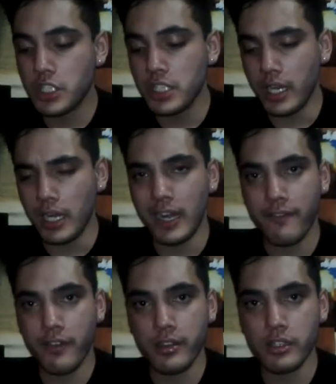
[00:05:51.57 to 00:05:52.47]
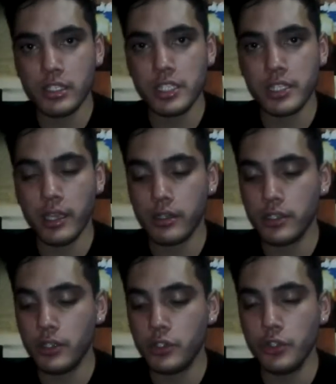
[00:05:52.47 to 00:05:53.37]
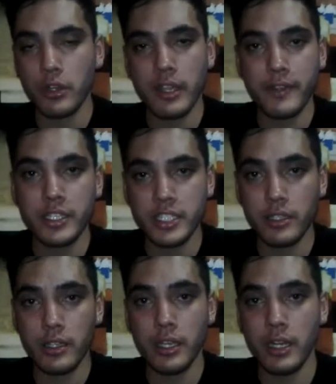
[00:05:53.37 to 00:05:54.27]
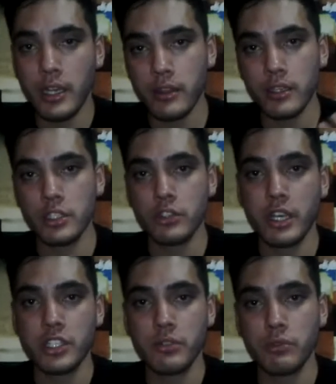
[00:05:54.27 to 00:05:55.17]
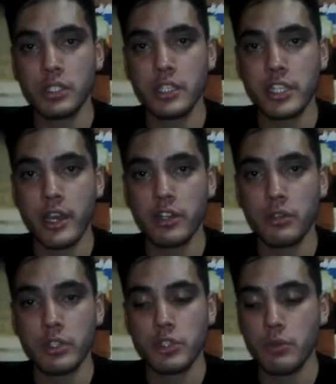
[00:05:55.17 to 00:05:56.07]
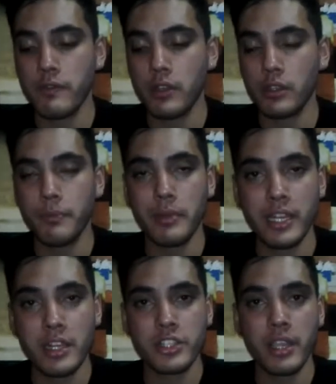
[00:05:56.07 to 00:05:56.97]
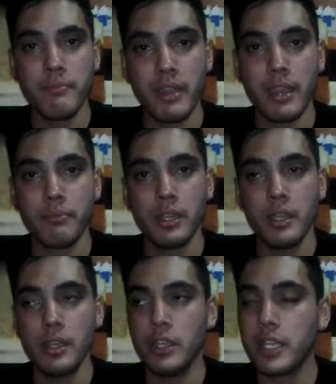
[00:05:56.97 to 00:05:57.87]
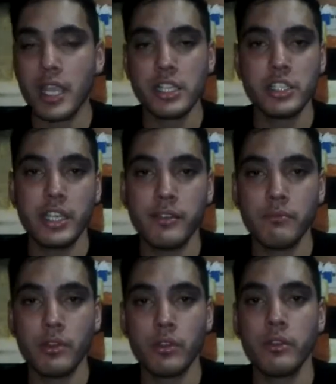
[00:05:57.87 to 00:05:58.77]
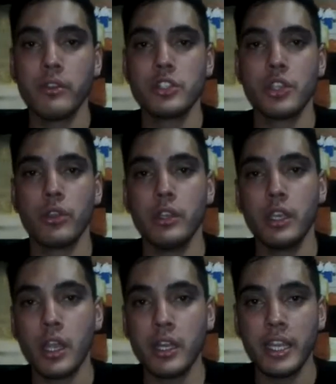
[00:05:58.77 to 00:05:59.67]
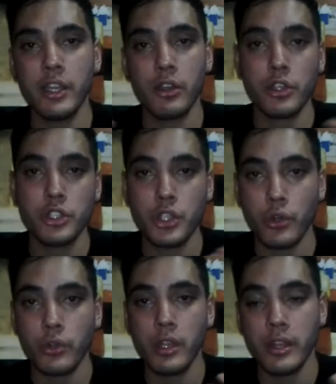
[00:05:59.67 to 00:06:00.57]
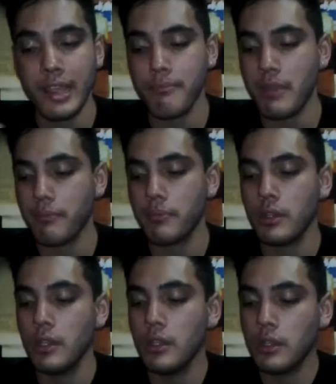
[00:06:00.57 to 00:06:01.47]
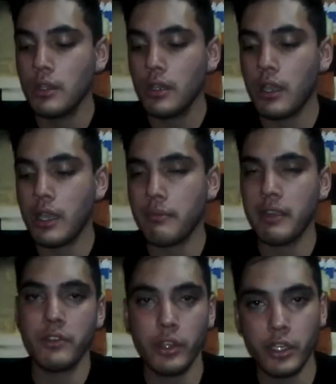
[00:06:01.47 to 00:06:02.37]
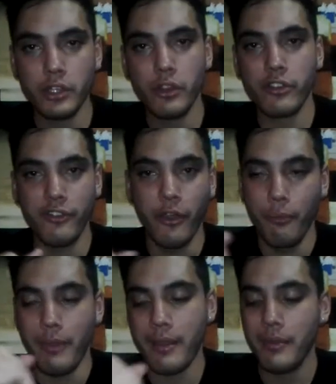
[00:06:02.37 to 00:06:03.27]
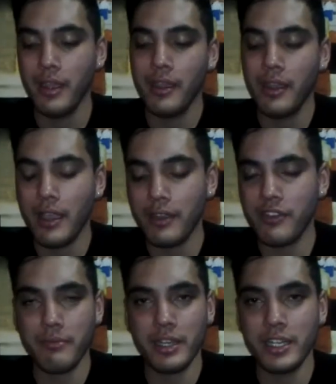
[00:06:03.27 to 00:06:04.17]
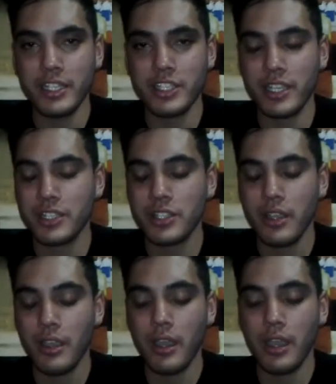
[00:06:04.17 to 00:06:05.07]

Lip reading: Just to clarify this, that you do not have any other interaction with this character whatsoever. You're playing the same map. You can't see them though, so you kind of get your own zone in that map. Even though you can use the full map, if that made any sense.